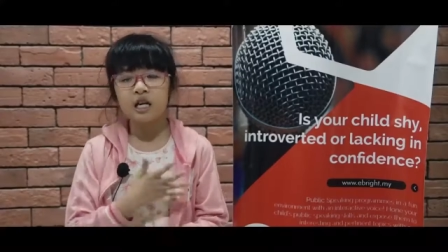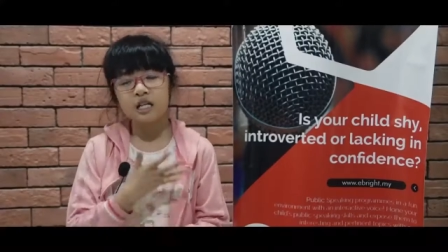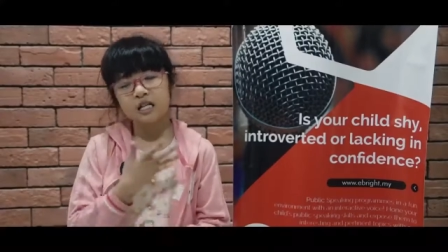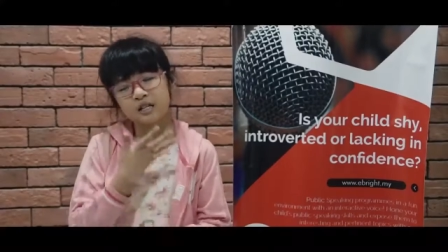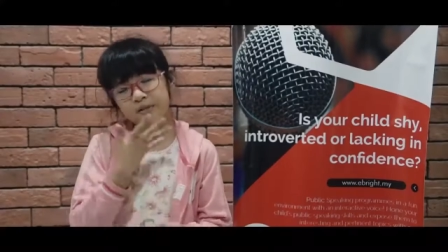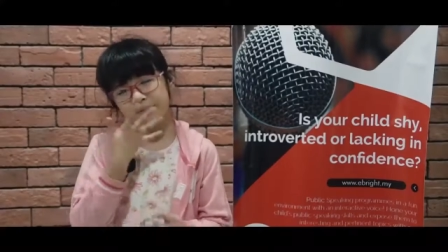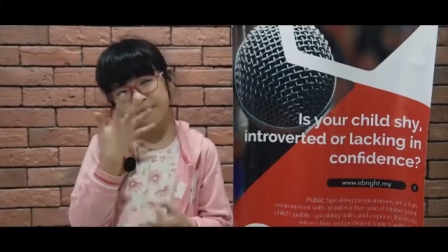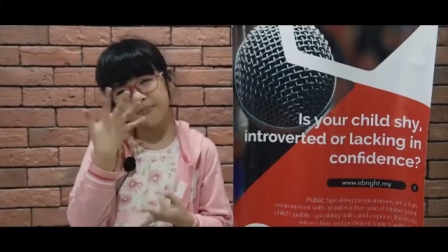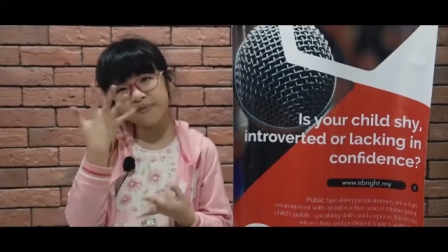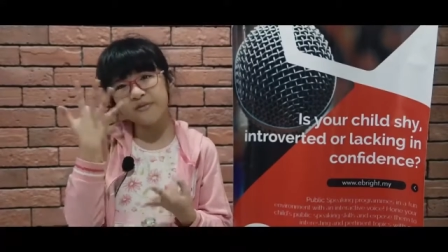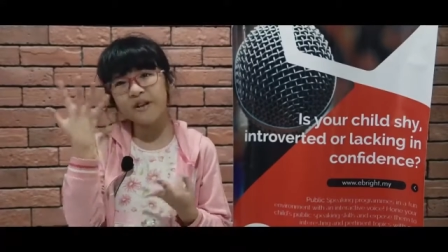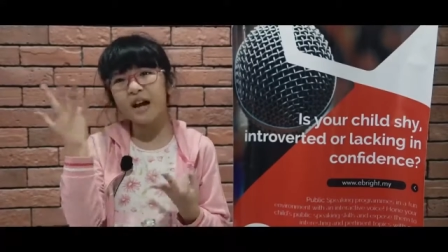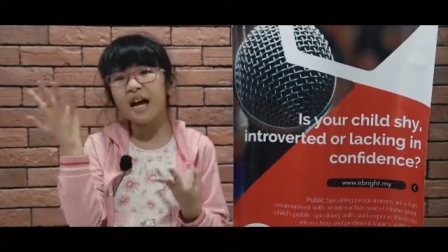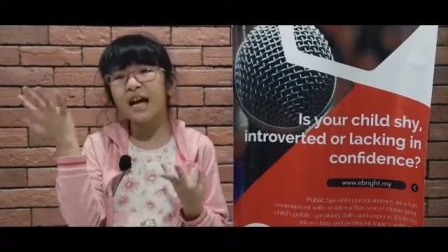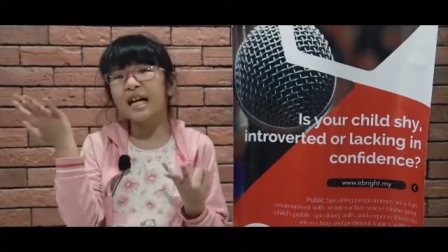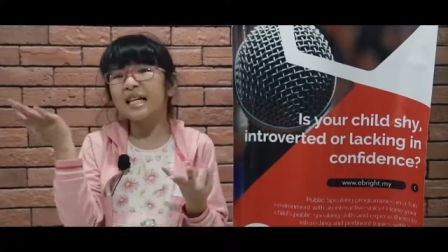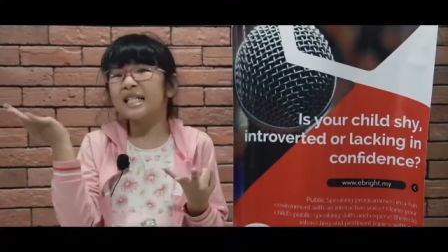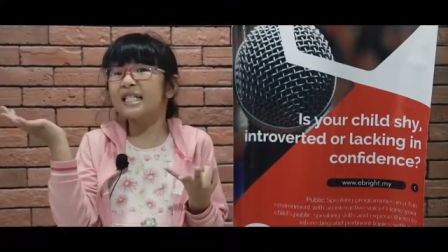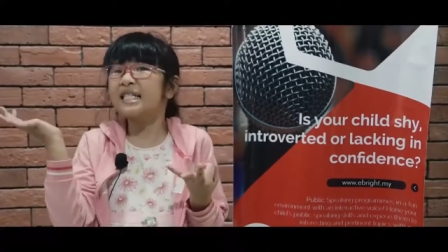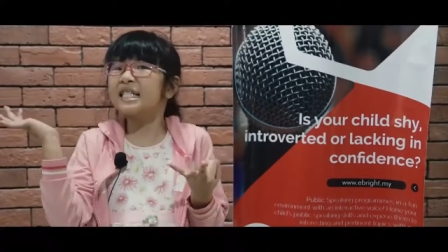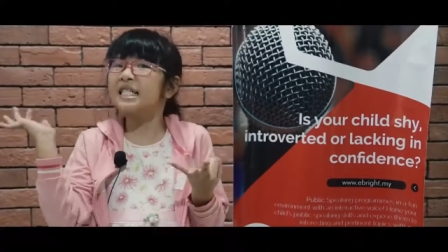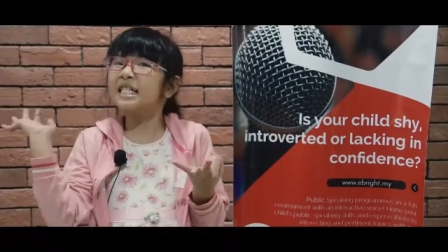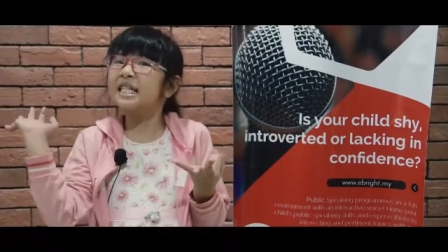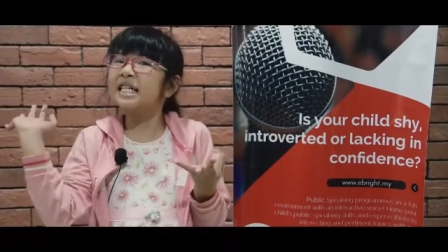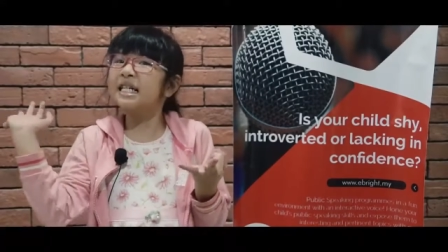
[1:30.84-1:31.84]

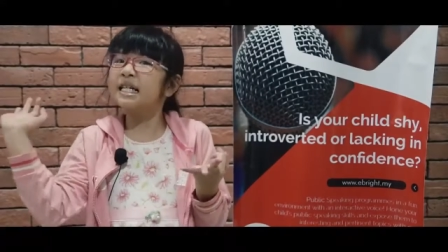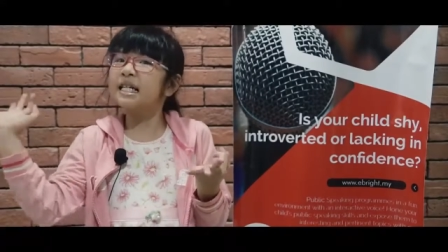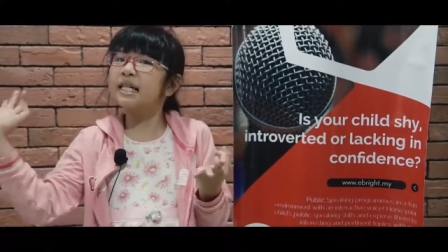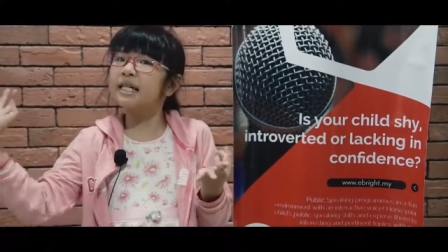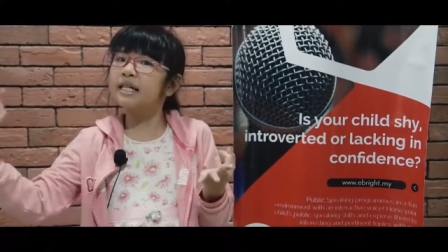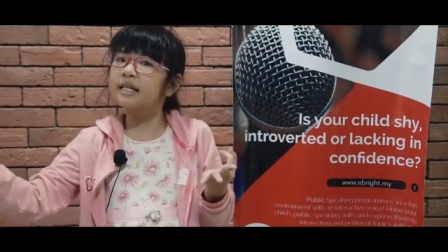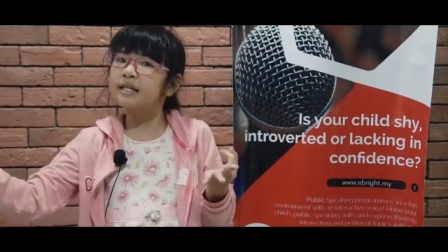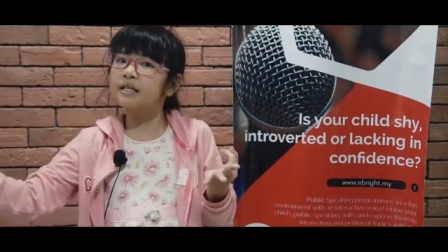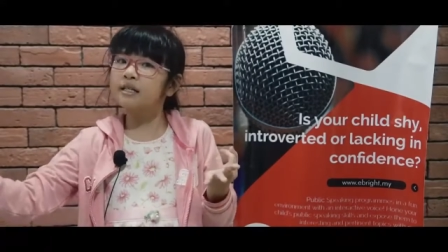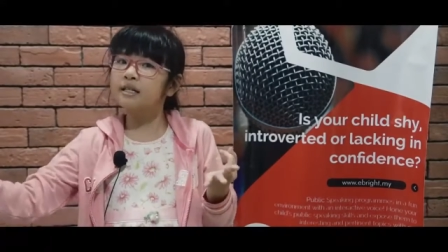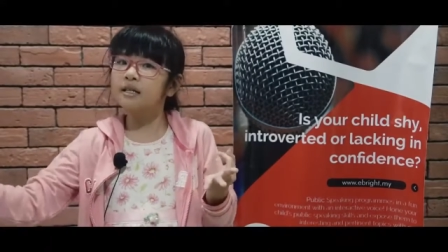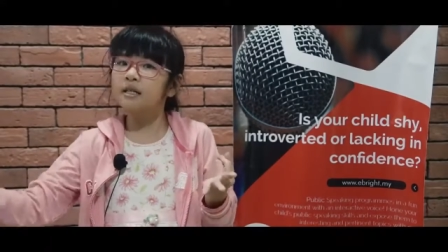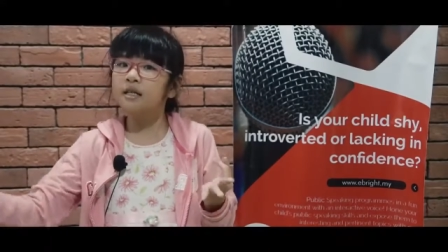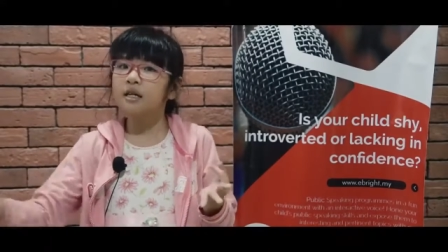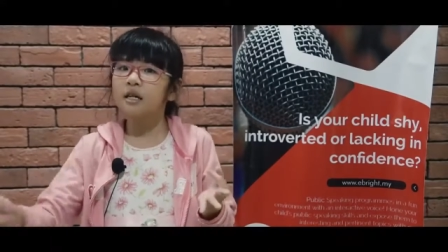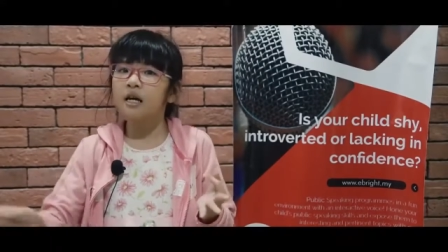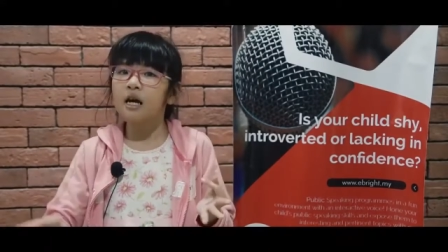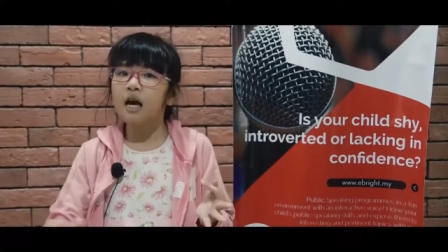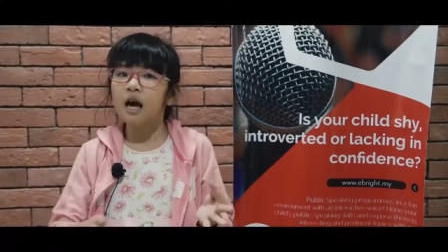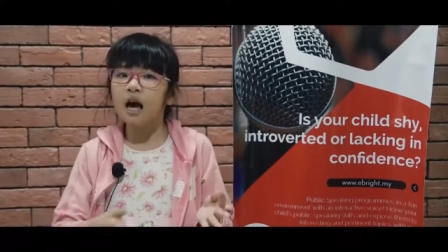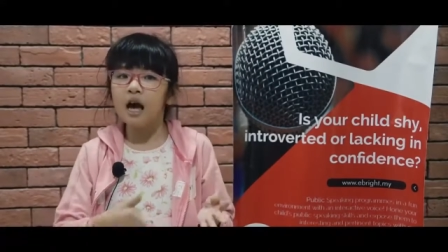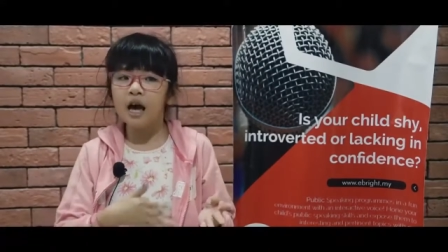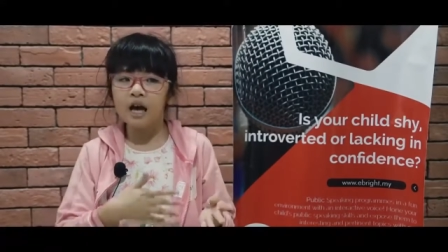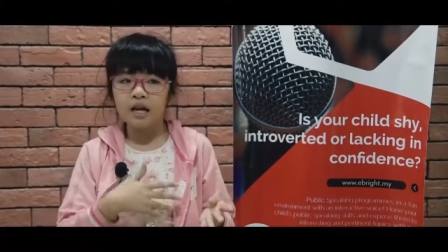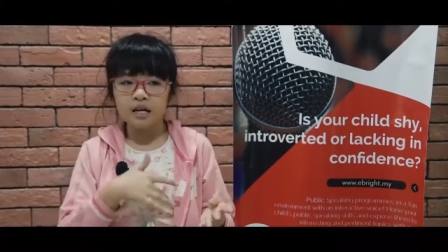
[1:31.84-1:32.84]
expression,
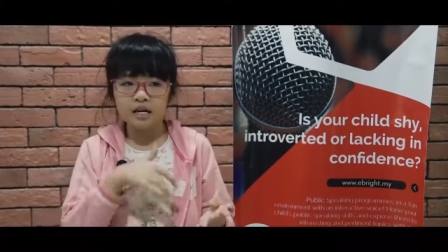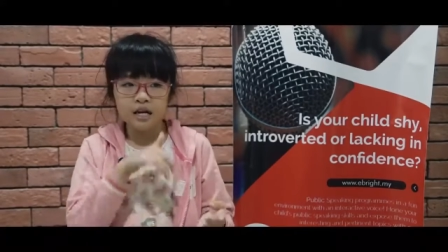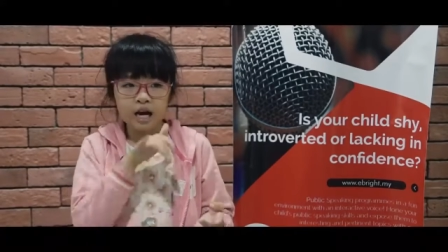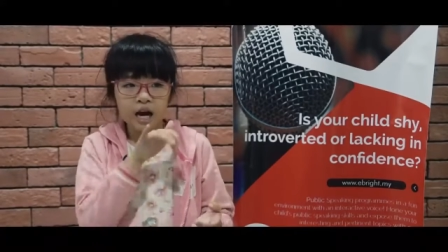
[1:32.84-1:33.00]
and